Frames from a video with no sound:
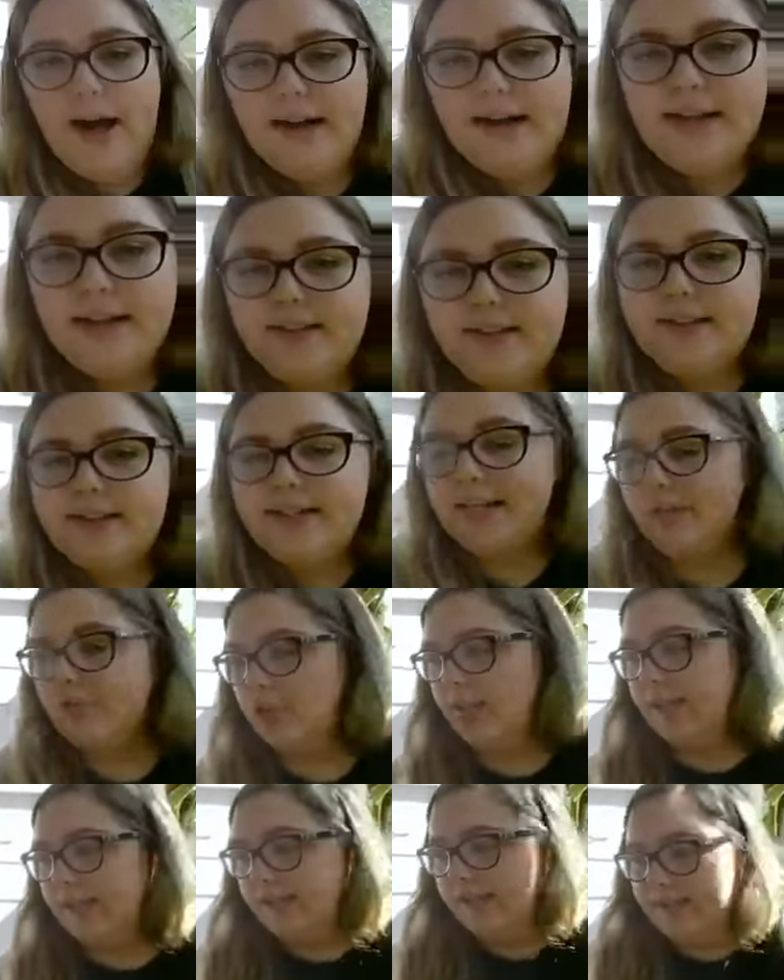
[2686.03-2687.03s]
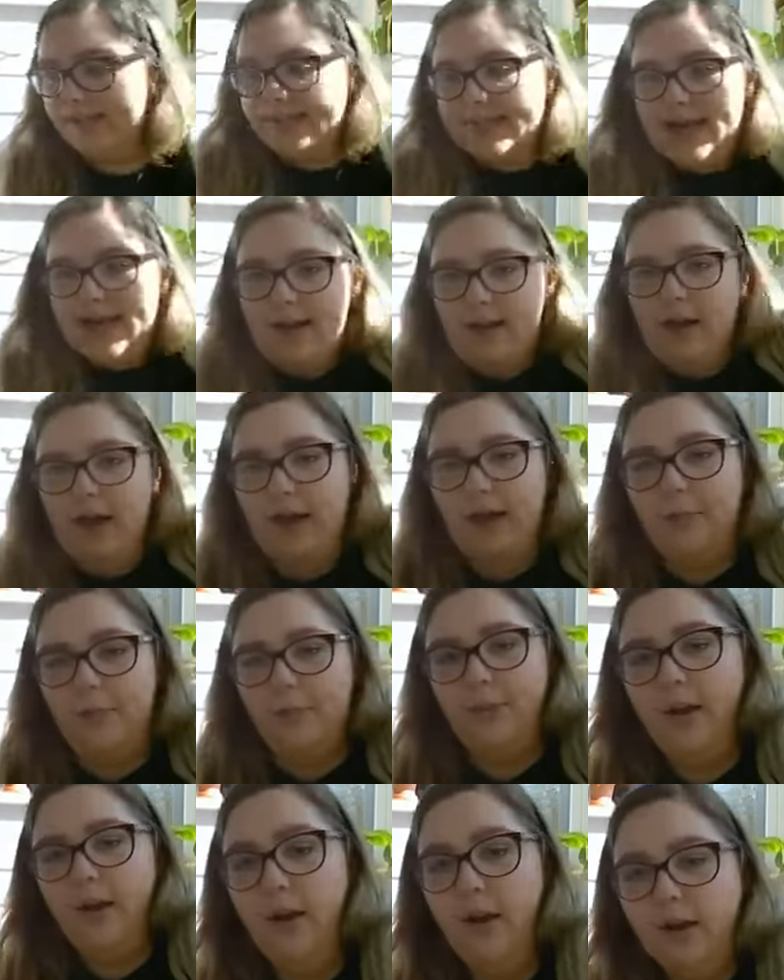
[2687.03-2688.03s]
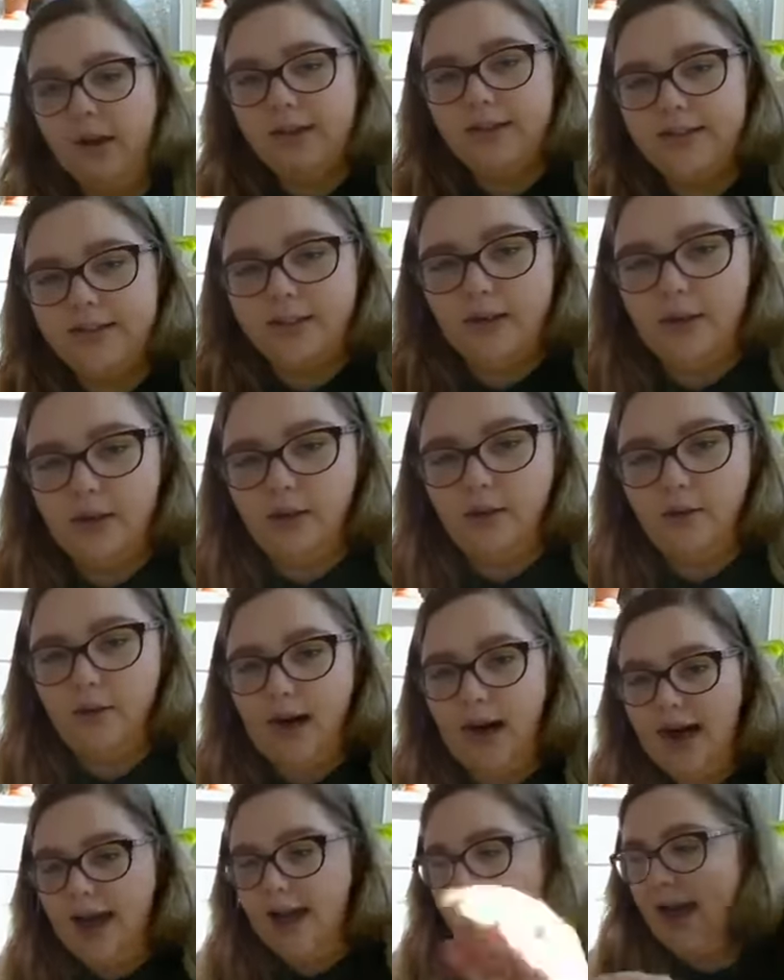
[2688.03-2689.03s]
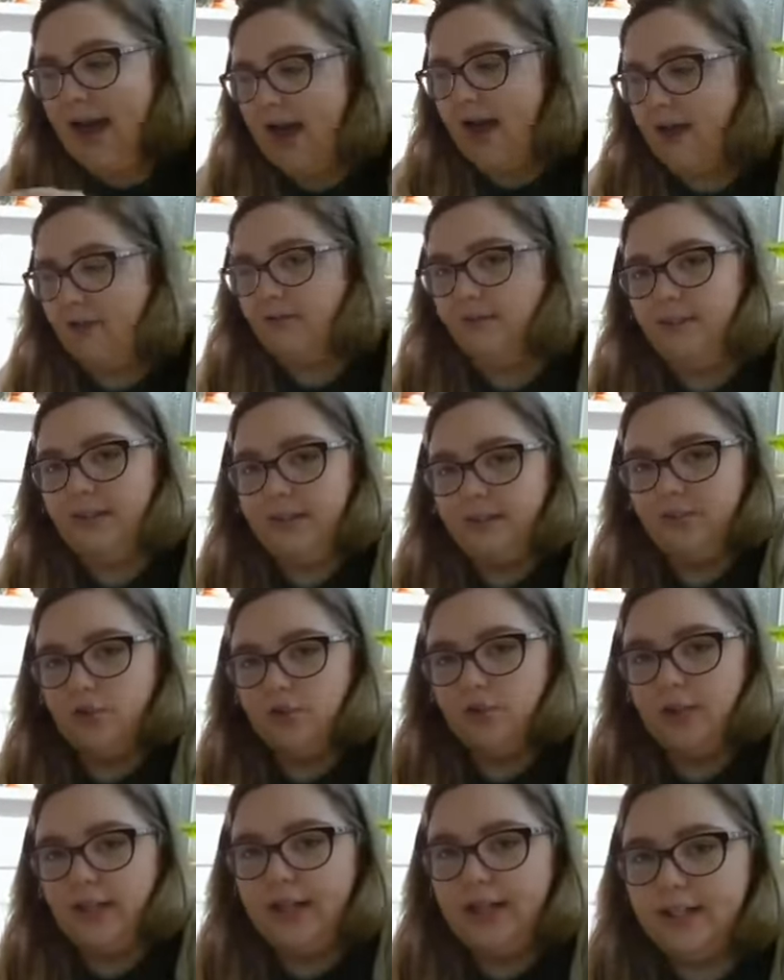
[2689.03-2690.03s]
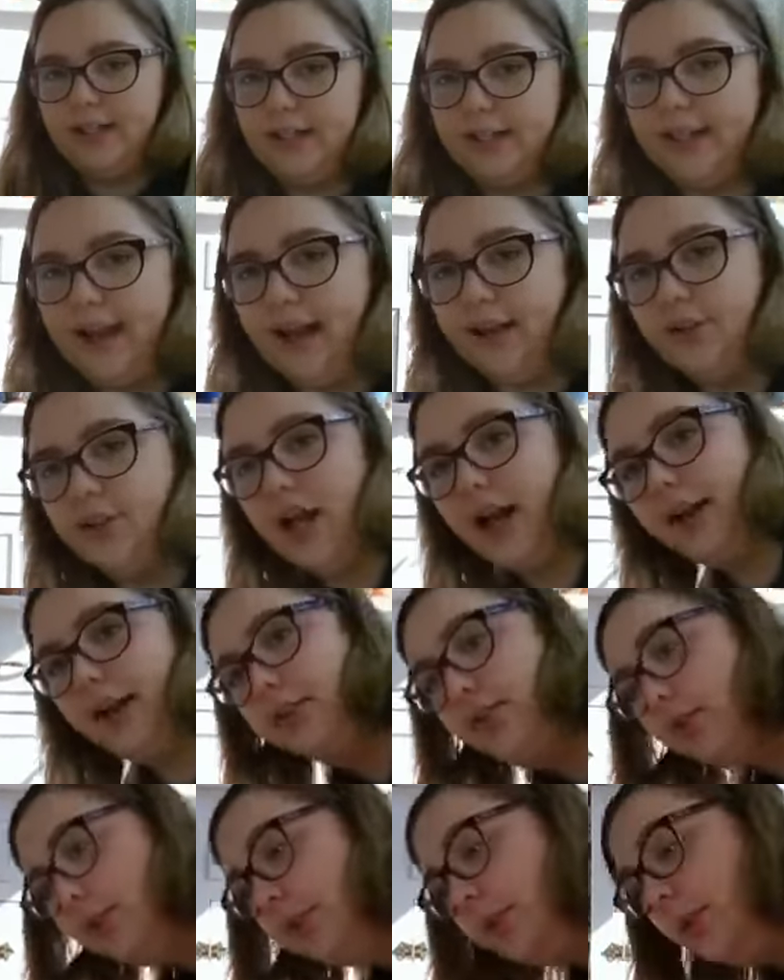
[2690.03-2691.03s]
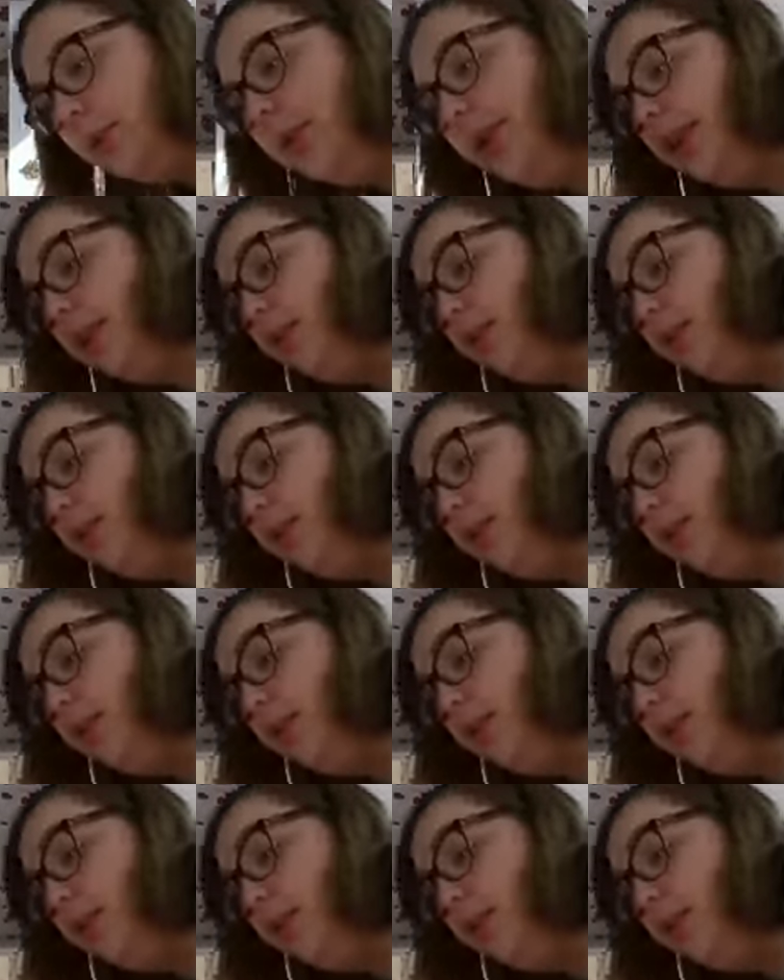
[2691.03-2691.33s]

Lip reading: a potting station set up. So I have this tray to catch extra